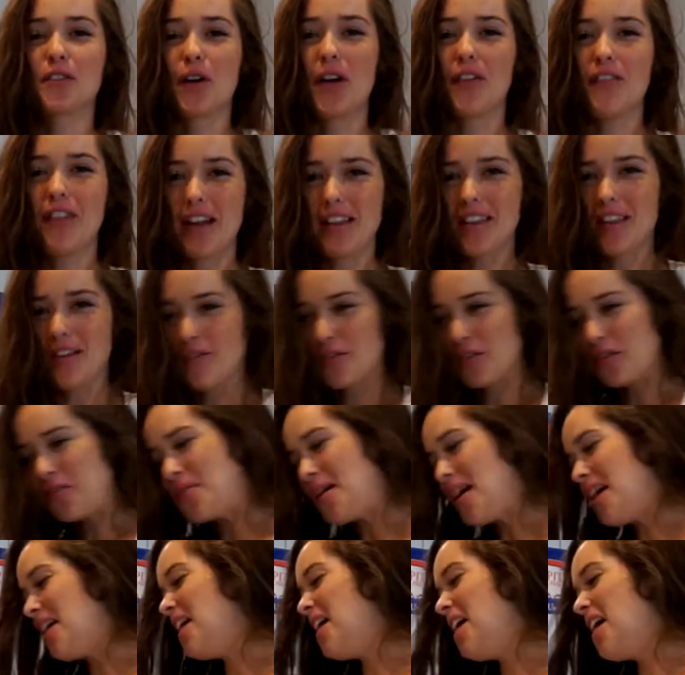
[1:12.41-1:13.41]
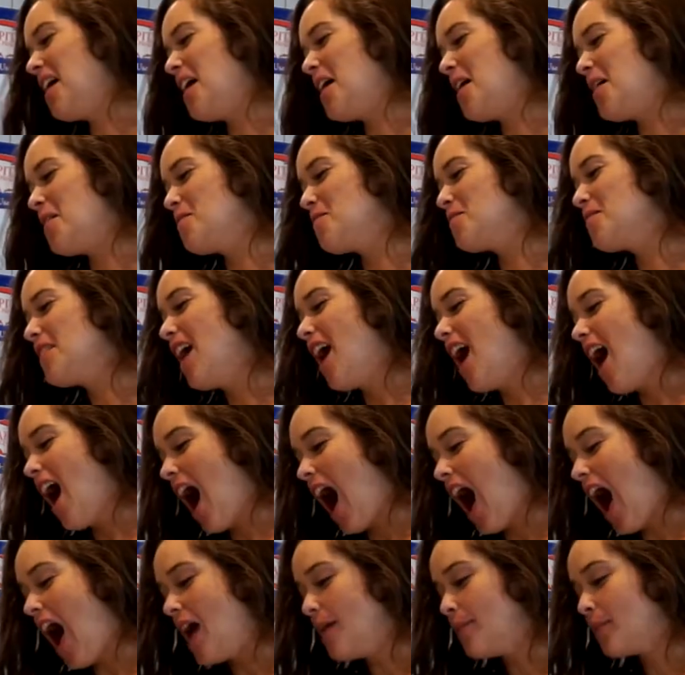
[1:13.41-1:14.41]
I've had that for a while. I'm
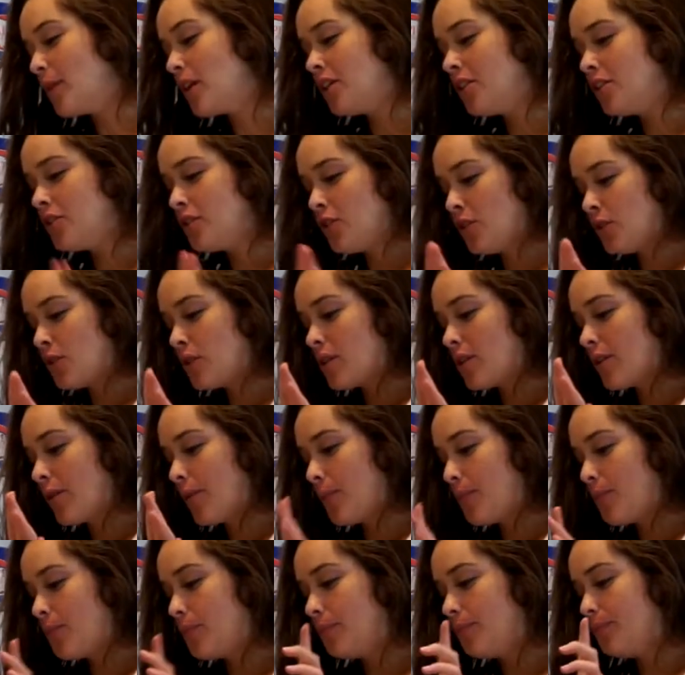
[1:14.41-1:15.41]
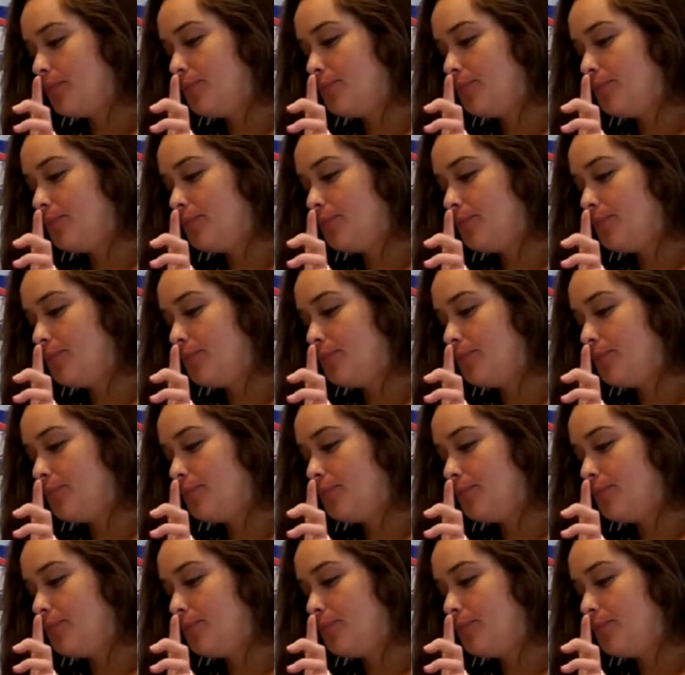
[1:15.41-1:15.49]
gonna do some